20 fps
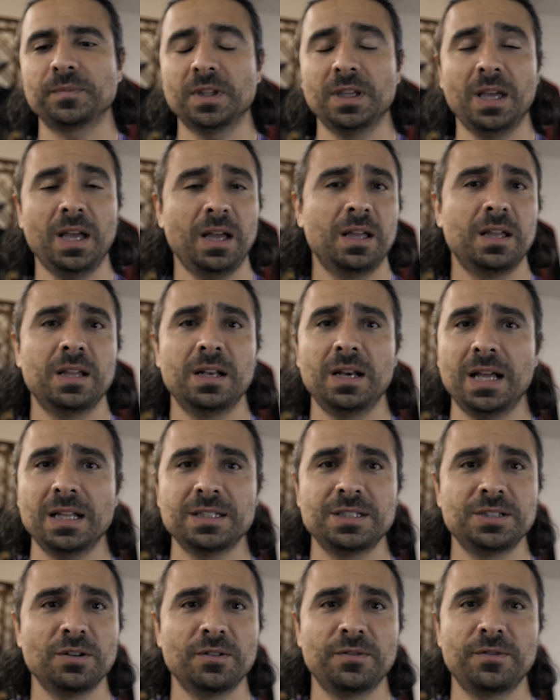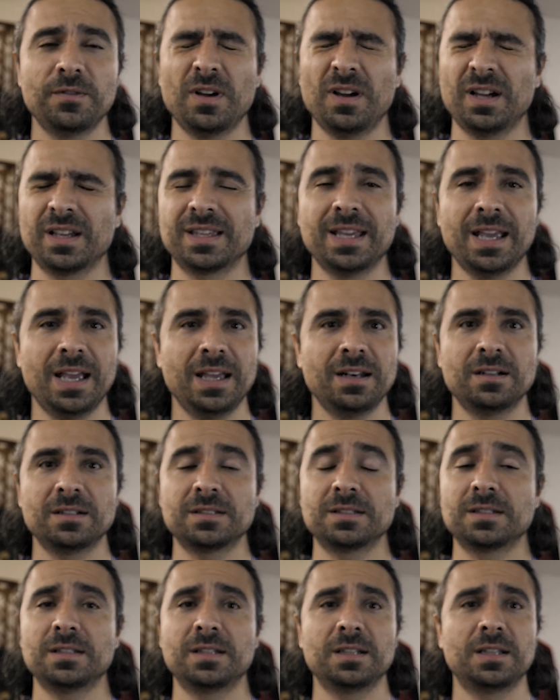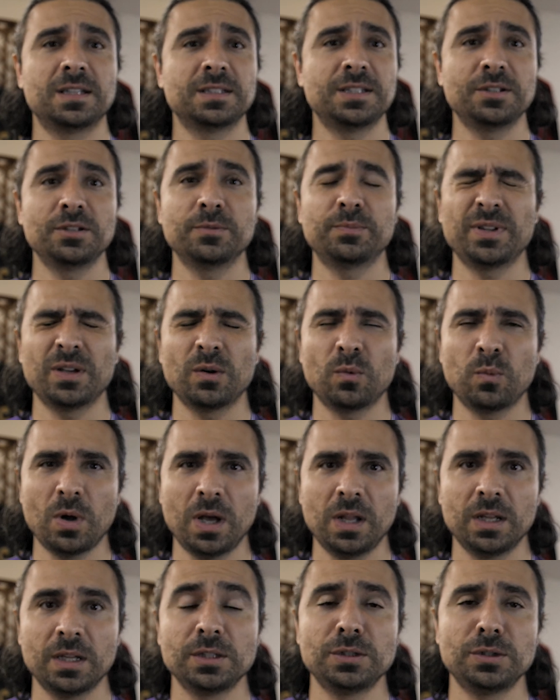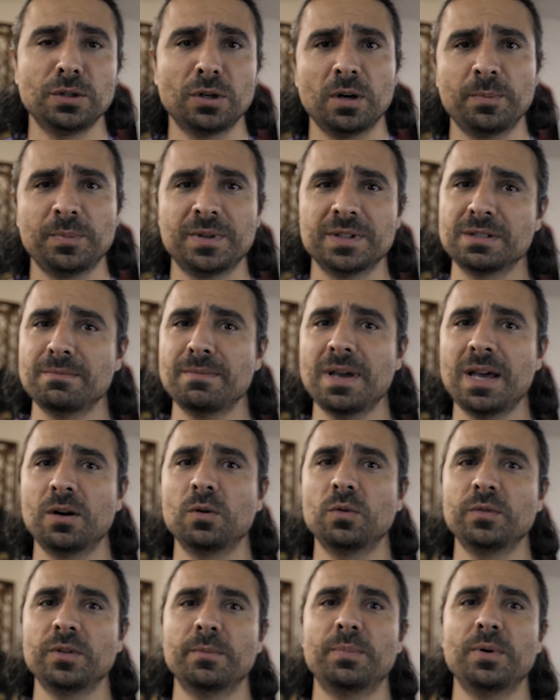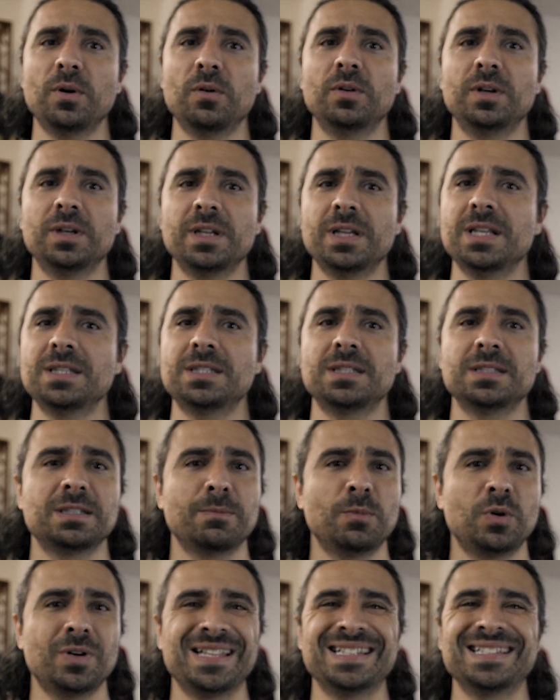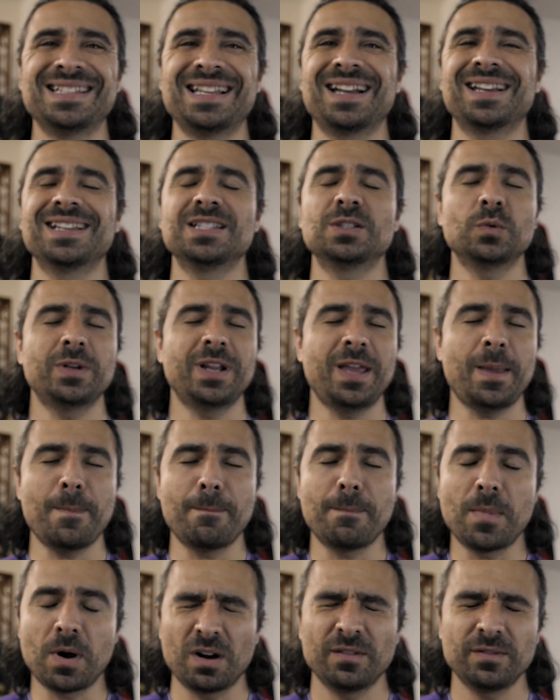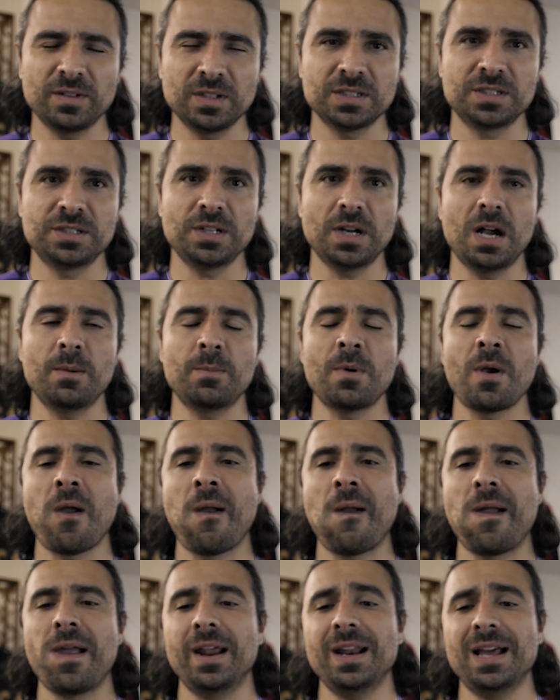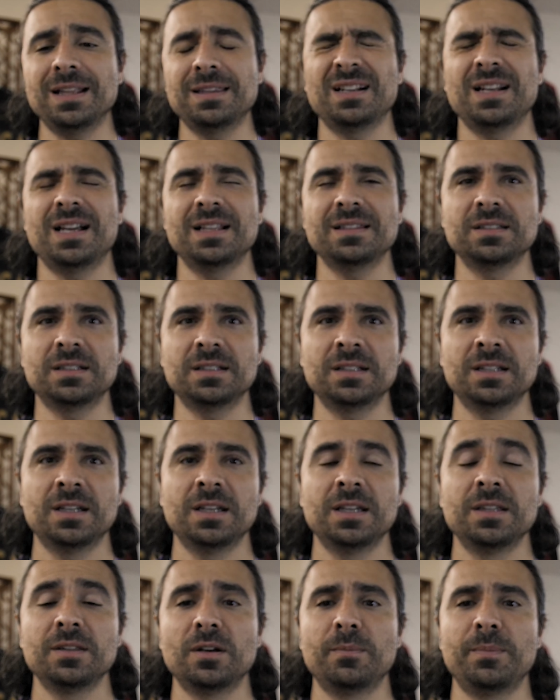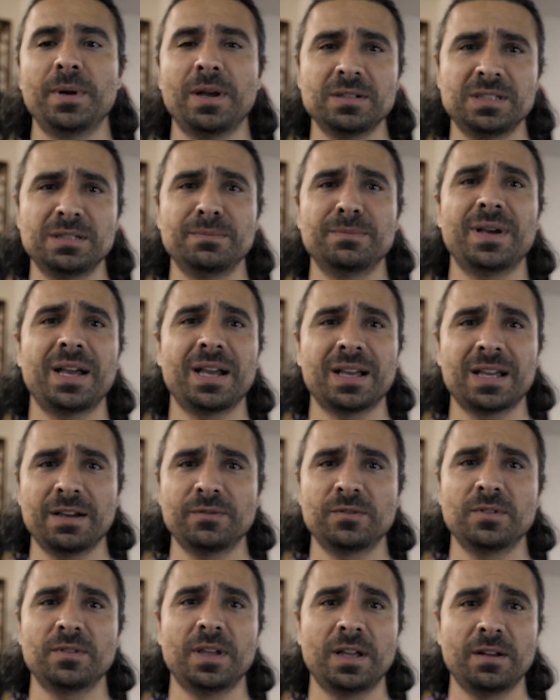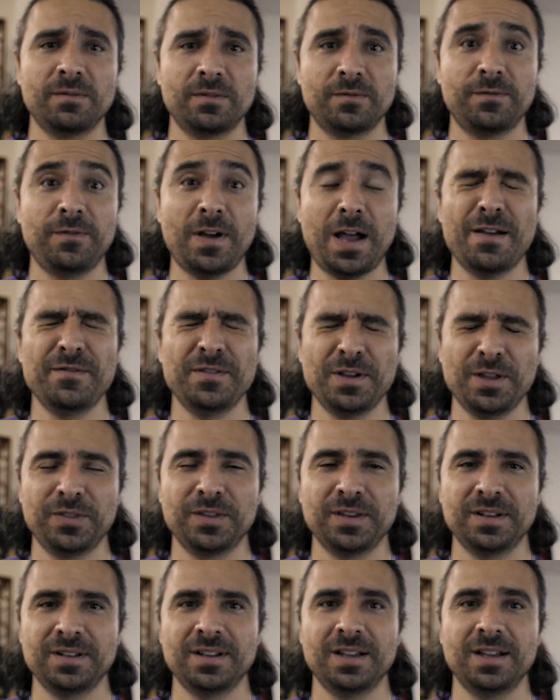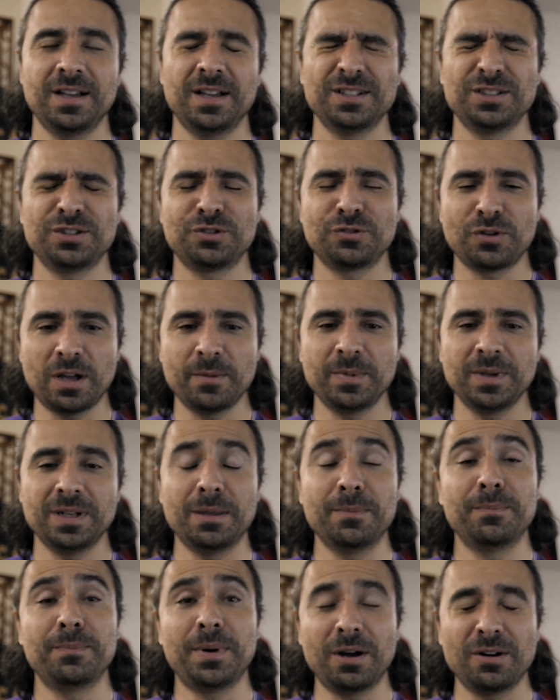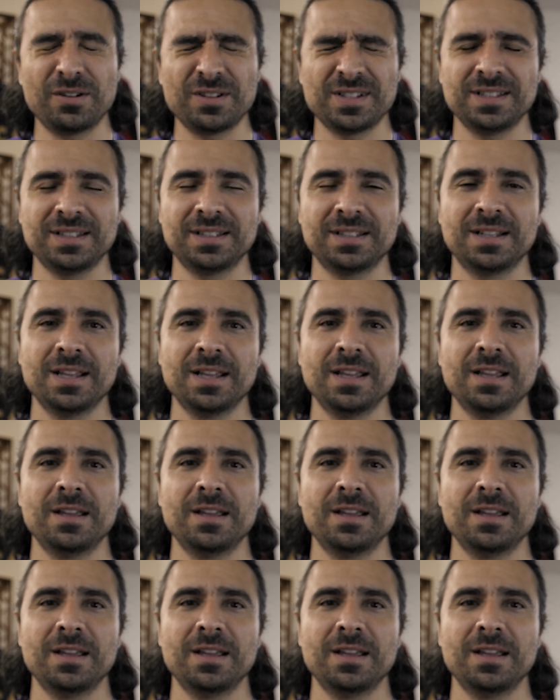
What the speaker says: yeah, Lazio again are to continue to play well in Europe. Doesn't matter who the opponent is. Simone Inzaghi is doing a marvelous job, and Atalanta, they're bouncing back after that 5-0 drubbing, embarrassing